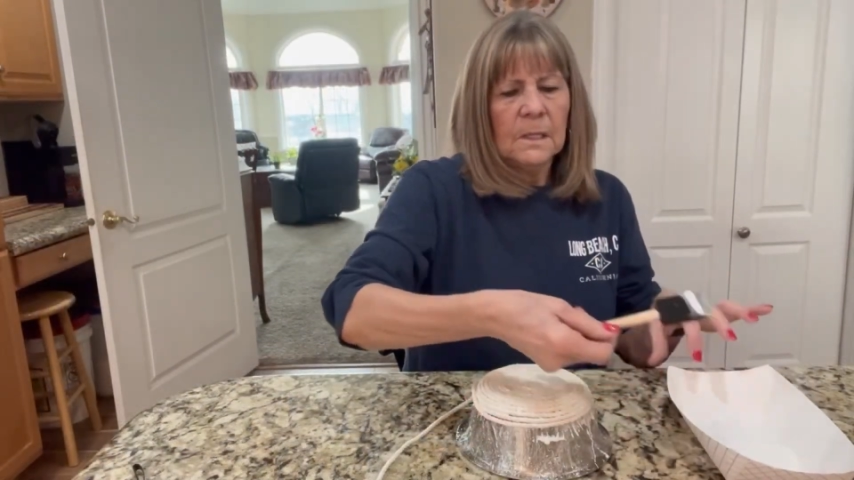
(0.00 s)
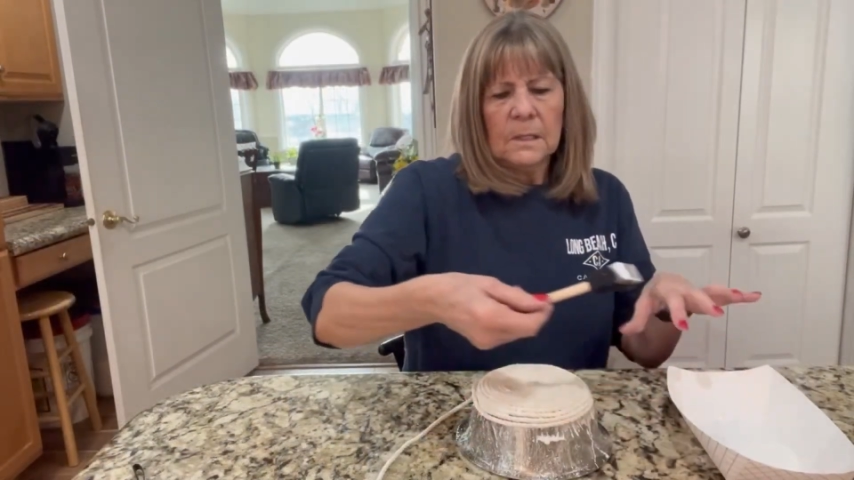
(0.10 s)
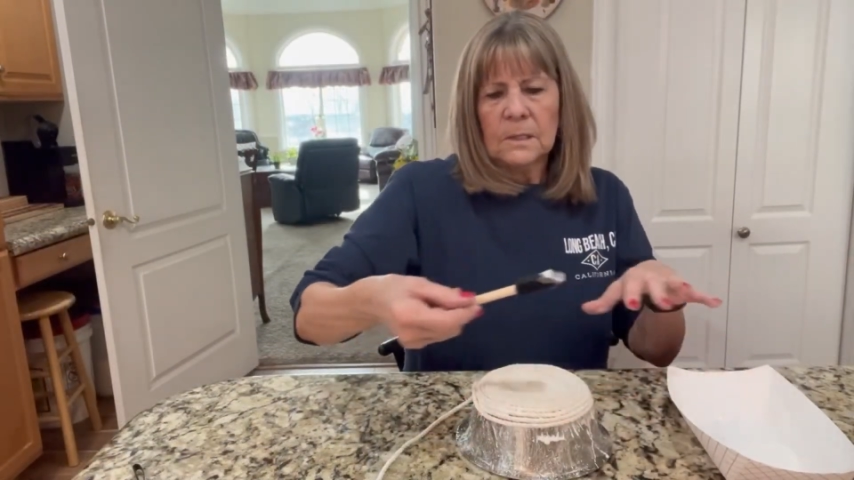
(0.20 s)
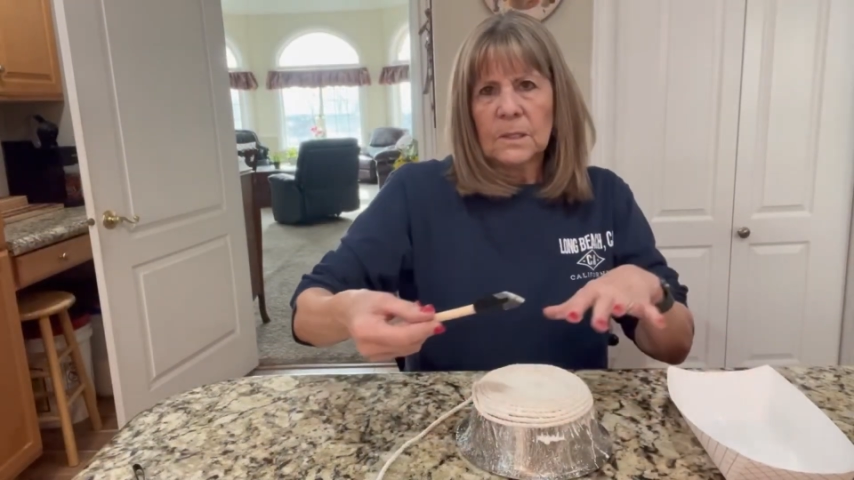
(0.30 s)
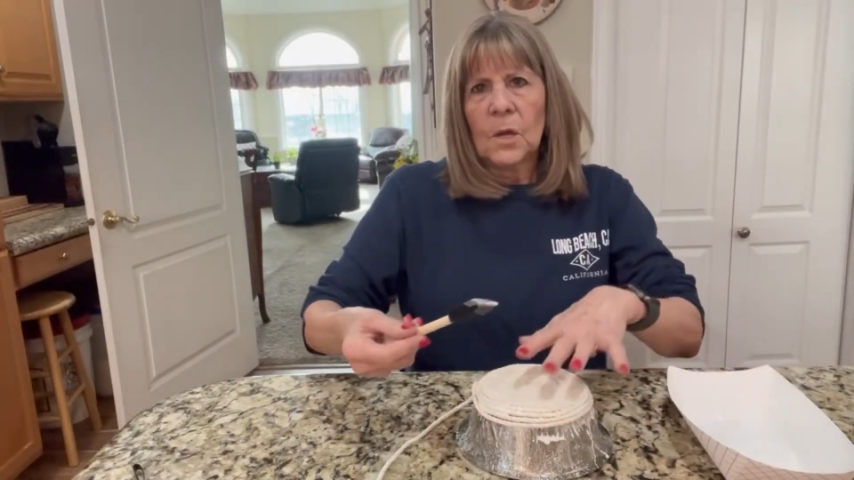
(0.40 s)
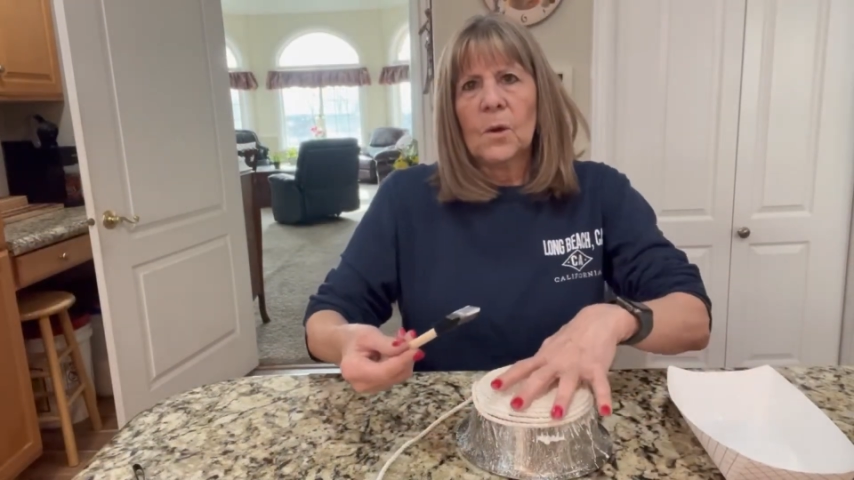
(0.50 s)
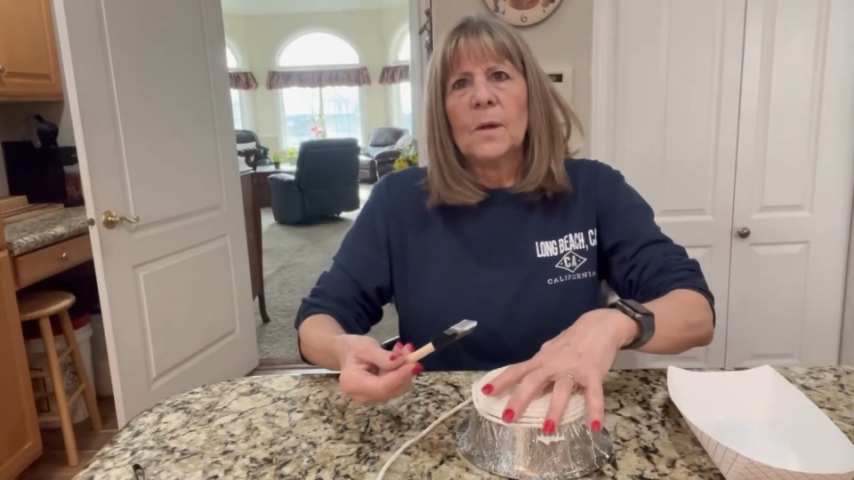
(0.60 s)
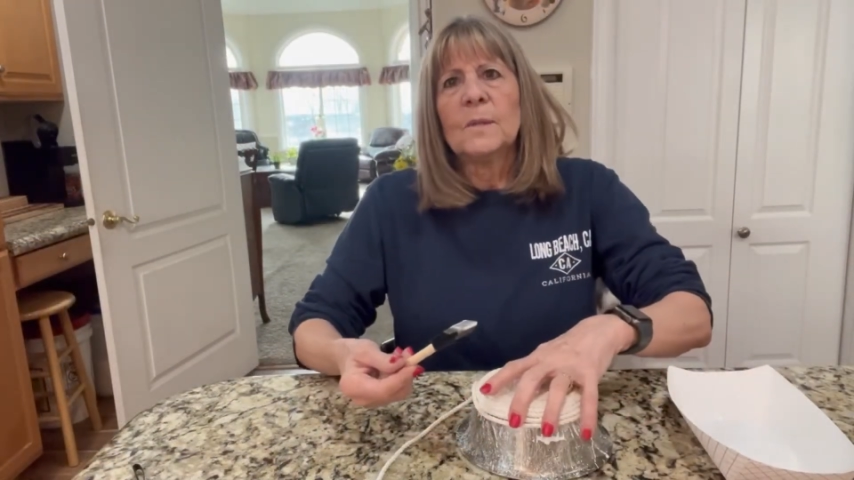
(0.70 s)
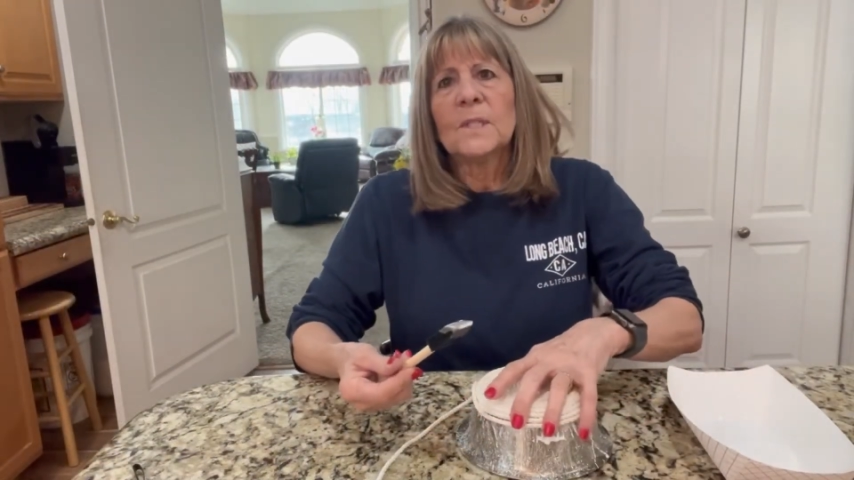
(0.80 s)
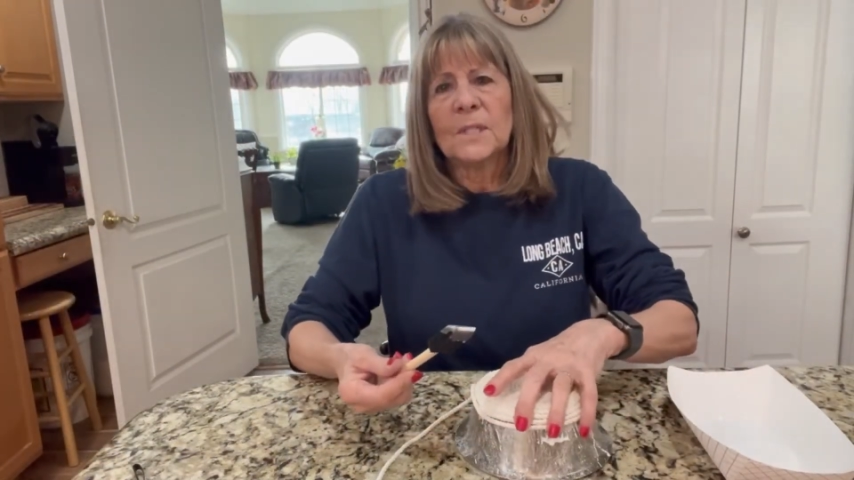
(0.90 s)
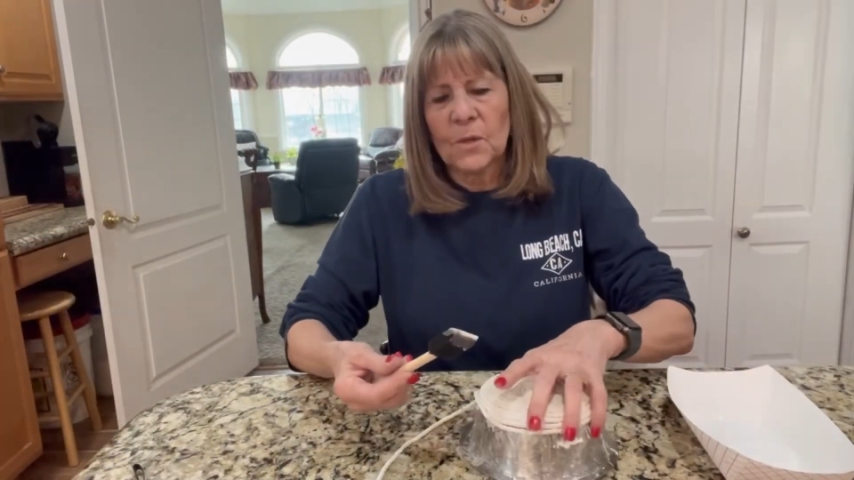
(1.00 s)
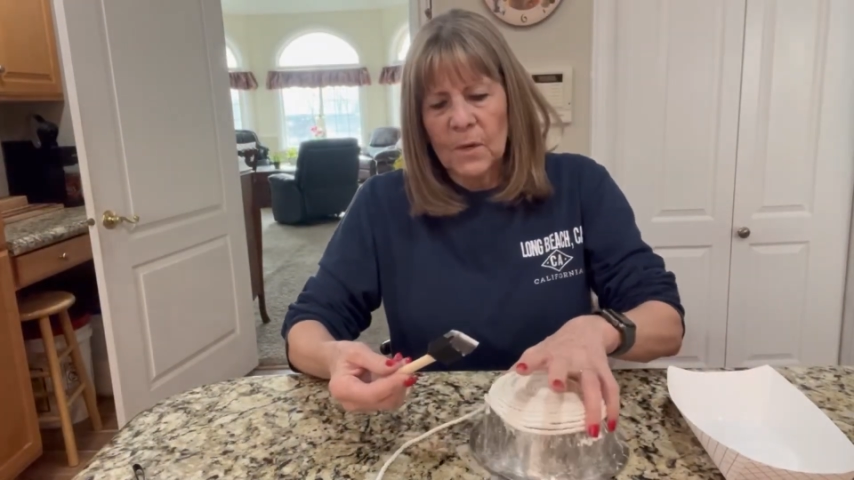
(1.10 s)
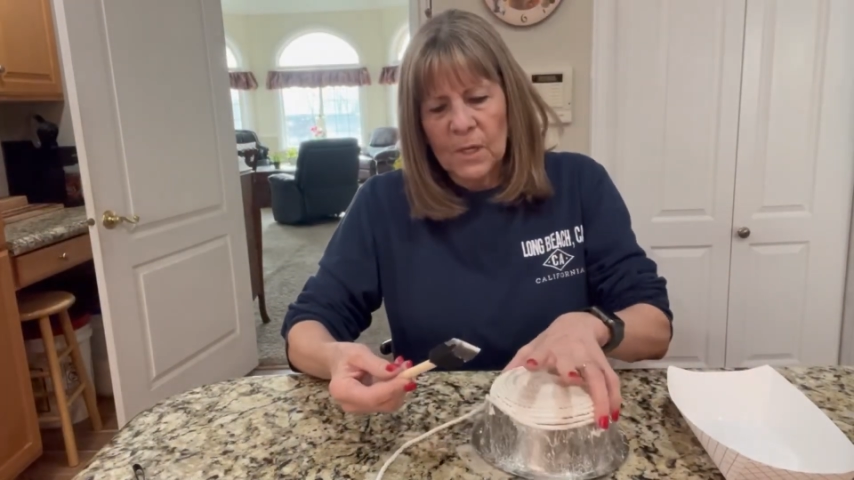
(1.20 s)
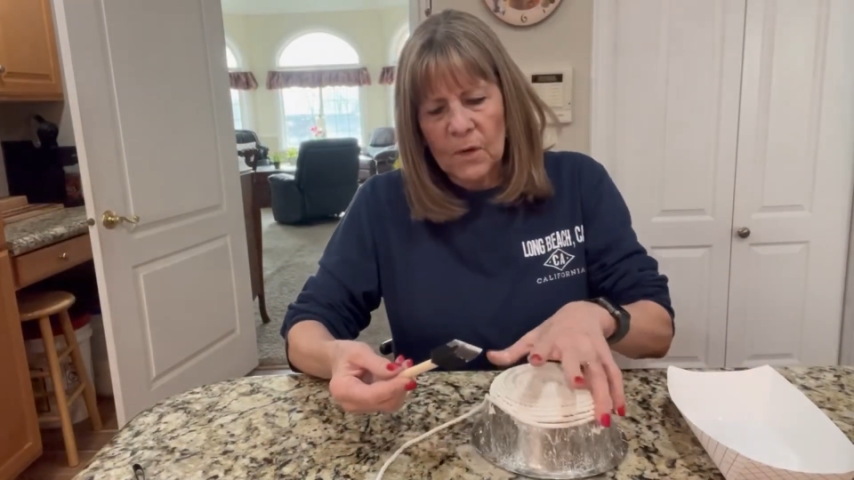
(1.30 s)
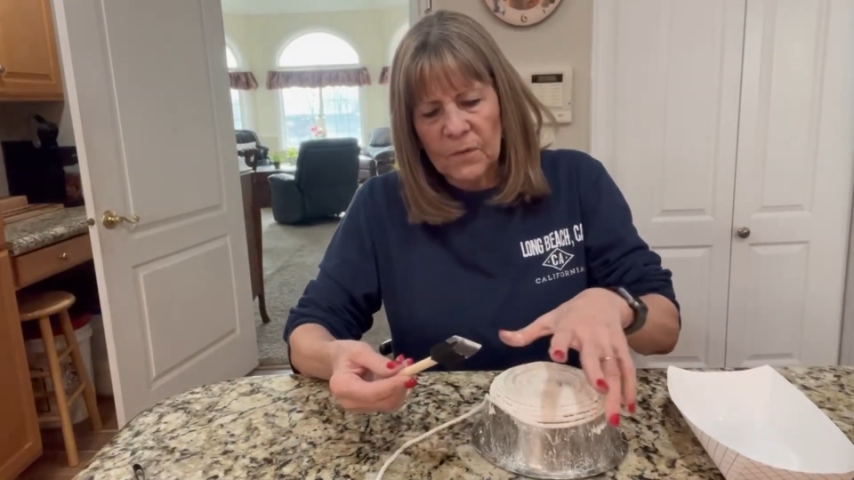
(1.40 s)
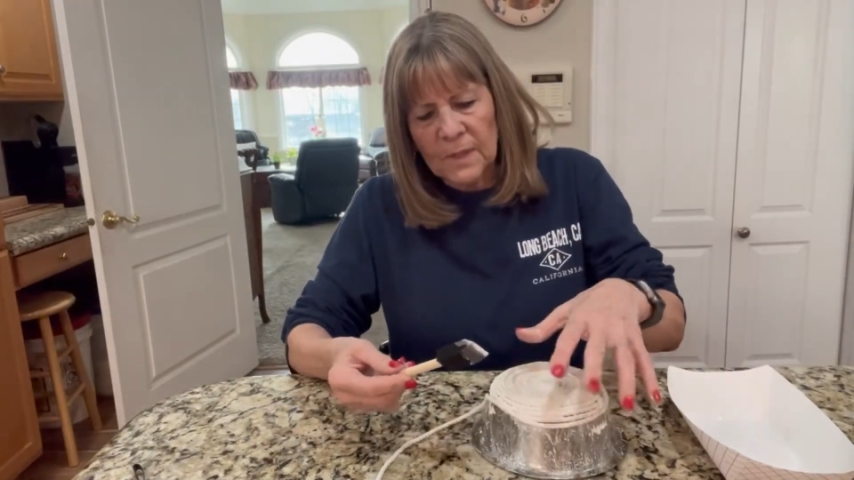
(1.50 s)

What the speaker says: So I'm just going over